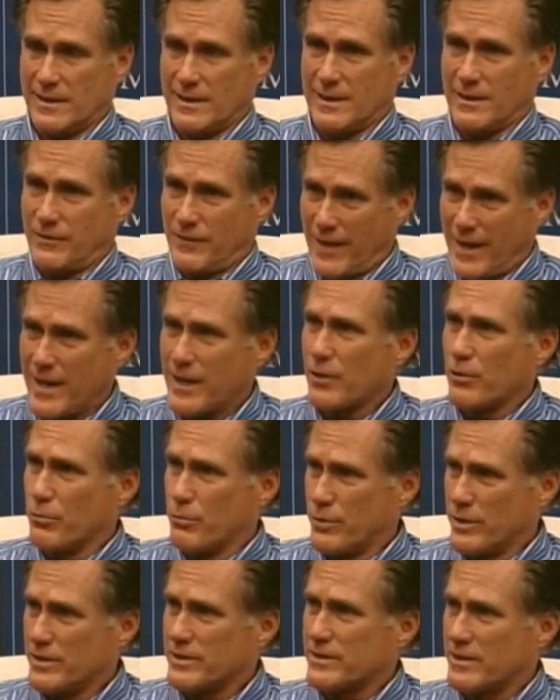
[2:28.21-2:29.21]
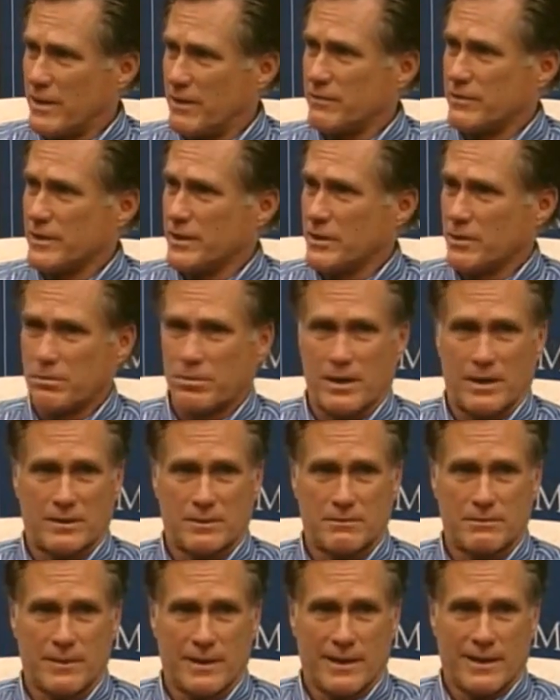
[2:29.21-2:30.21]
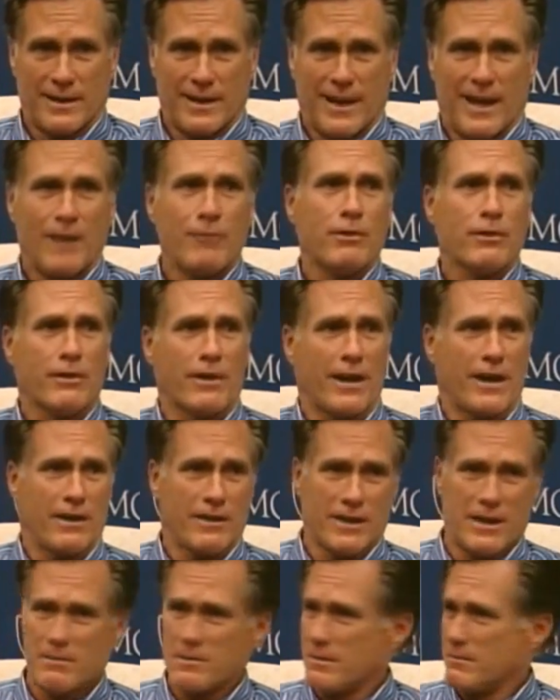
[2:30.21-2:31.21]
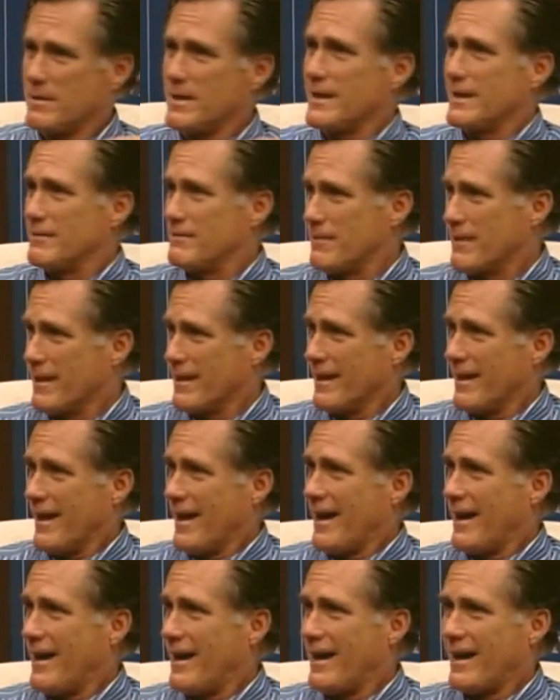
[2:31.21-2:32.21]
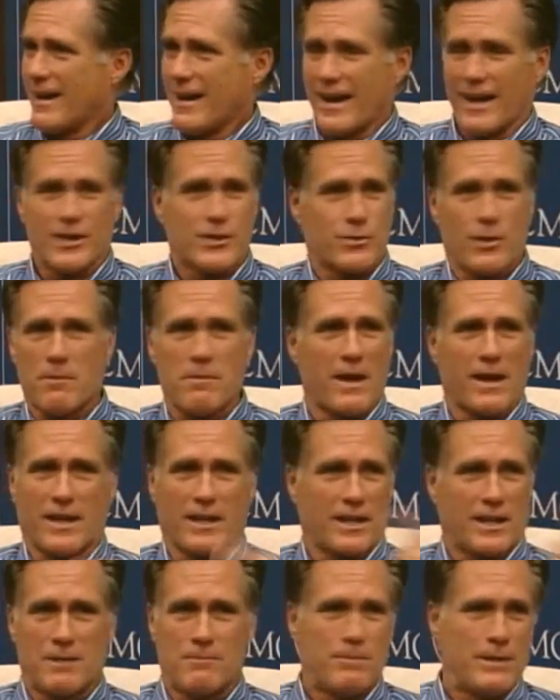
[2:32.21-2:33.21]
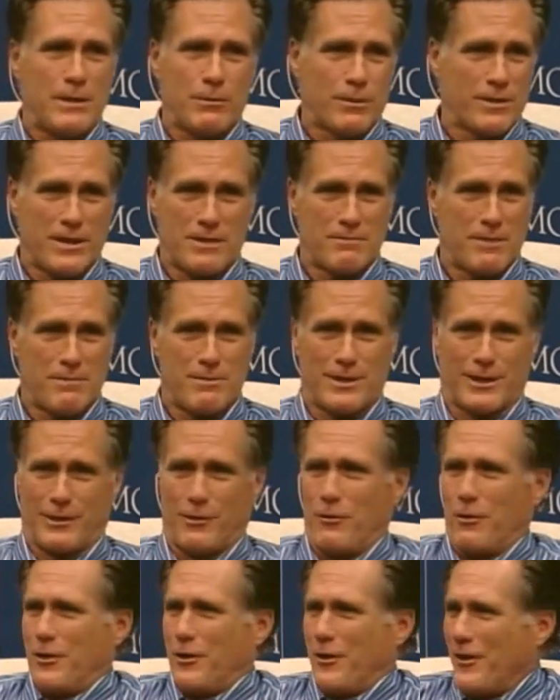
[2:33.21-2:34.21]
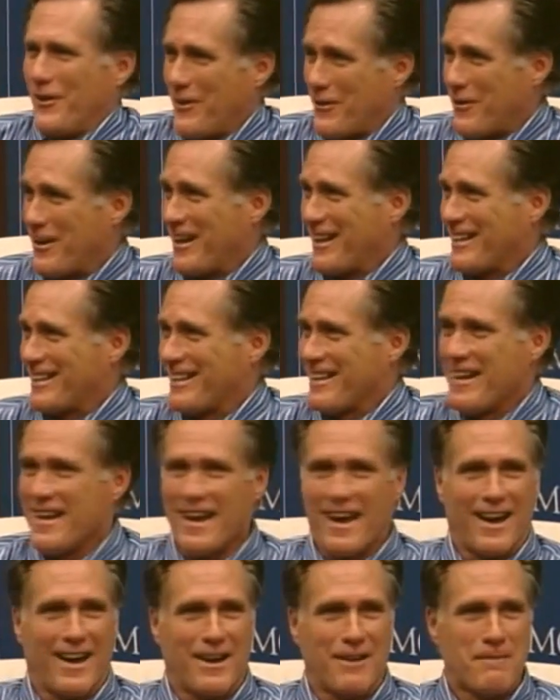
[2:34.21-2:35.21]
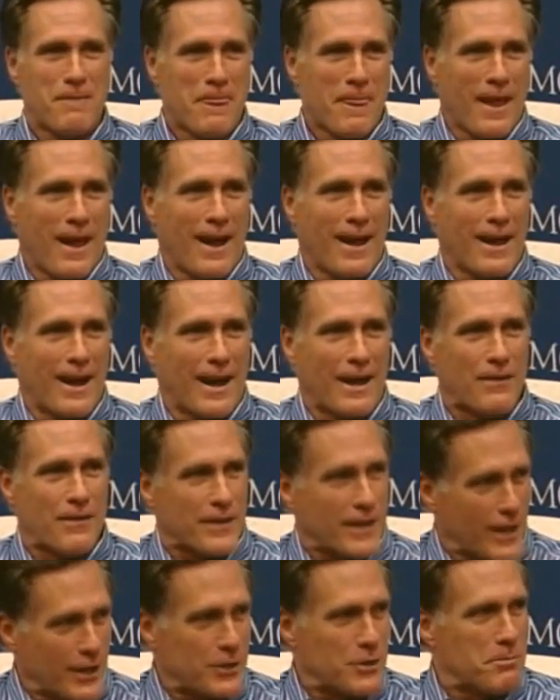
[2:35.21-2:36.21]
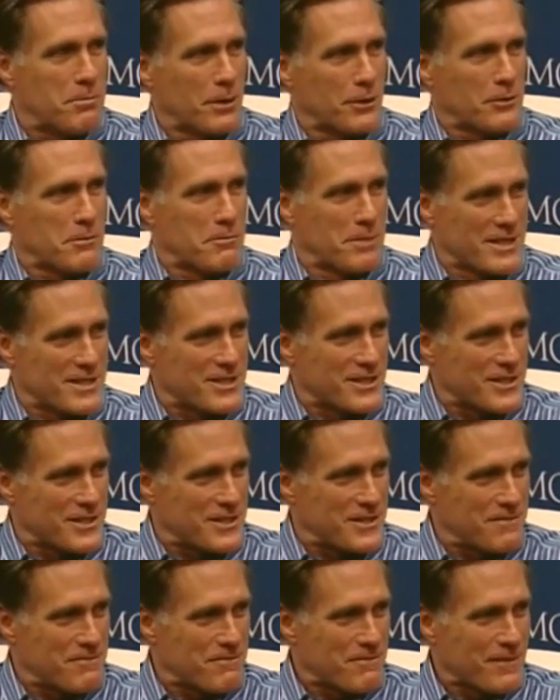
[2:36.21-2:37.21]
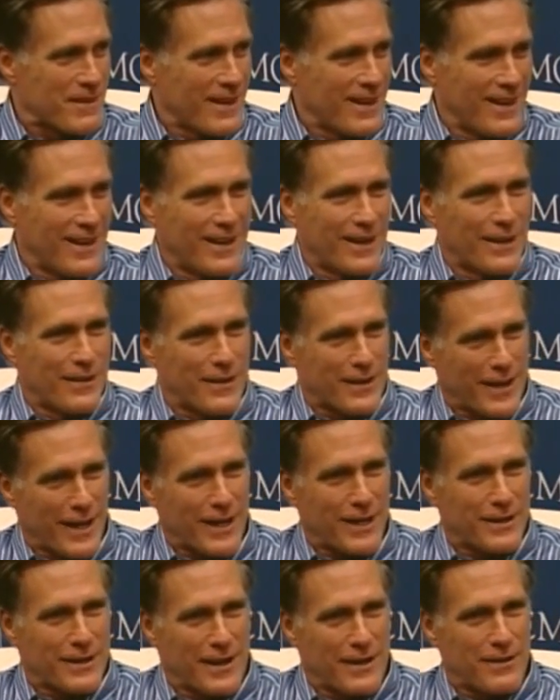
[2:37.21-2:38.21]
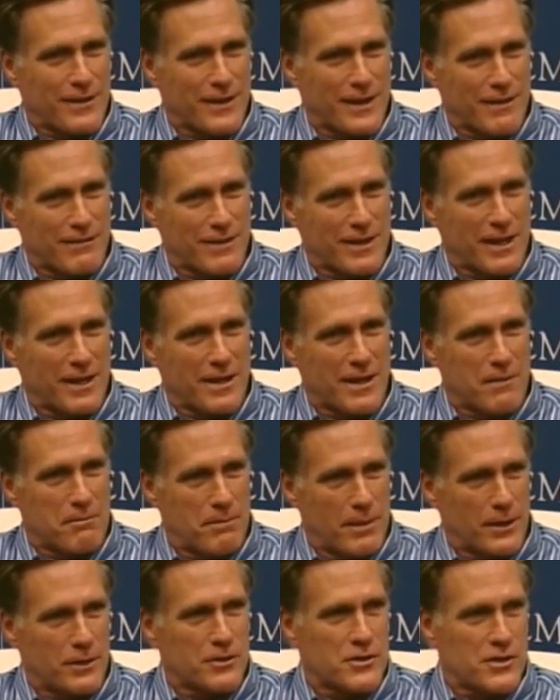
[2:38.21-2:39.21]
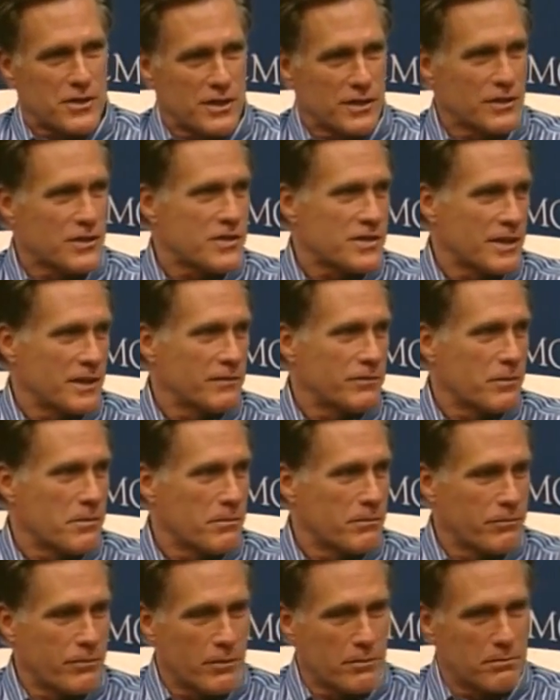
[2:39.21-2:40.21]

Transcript: if I had a real tough legal problem, I'd rather hire them than me. And so I'm not going to compete with them by being a lawyer. All right? I think I can do better in business. I think I've got a better skill set for